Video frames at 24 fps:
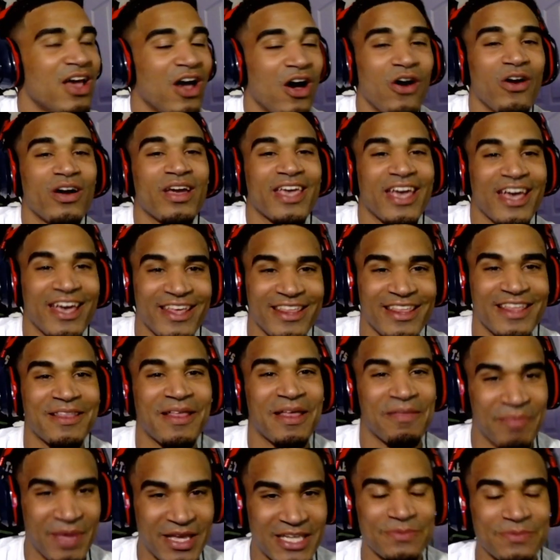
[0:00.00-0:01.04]
Okay, that
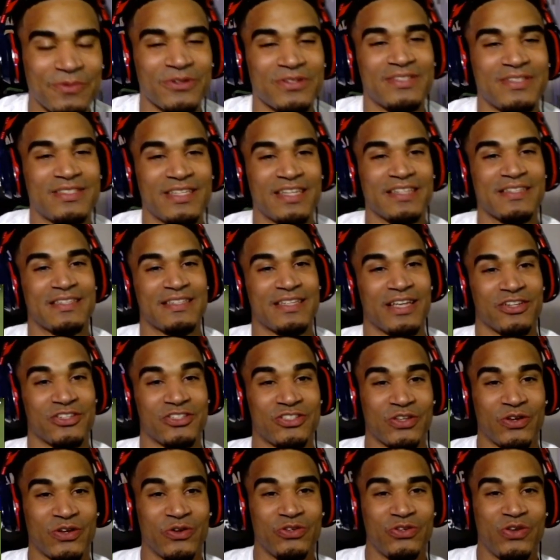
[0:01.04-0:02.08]
makes more sense now.
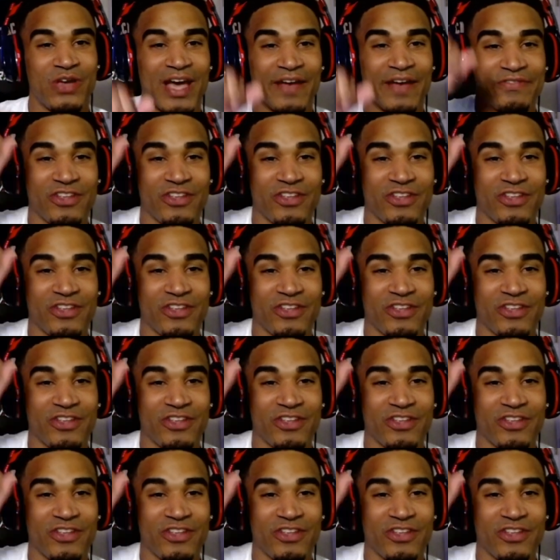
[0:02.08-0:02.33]
So you have